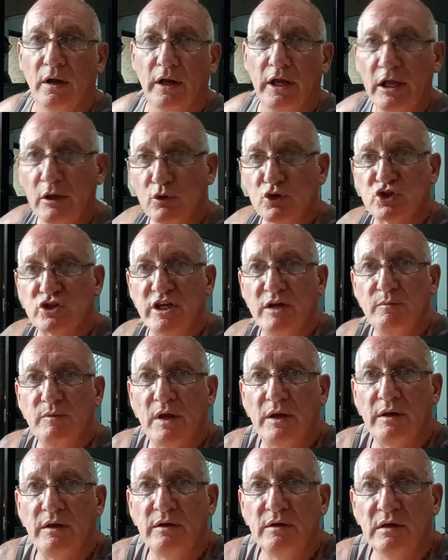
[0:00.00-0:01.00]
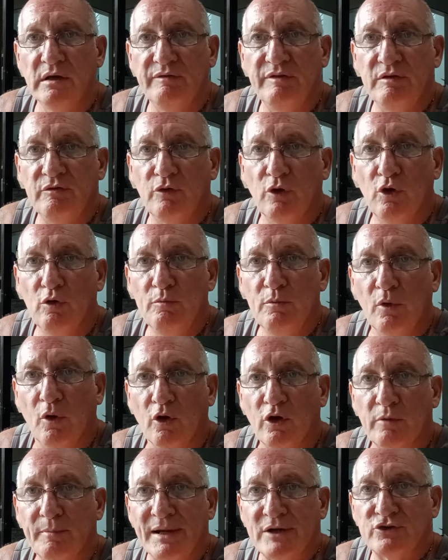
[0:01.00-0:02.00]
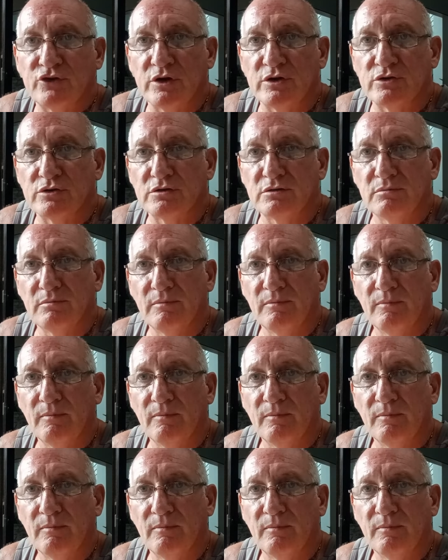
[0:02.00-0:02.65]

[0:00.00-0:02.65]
he'll sleep then in the living room on a mattress,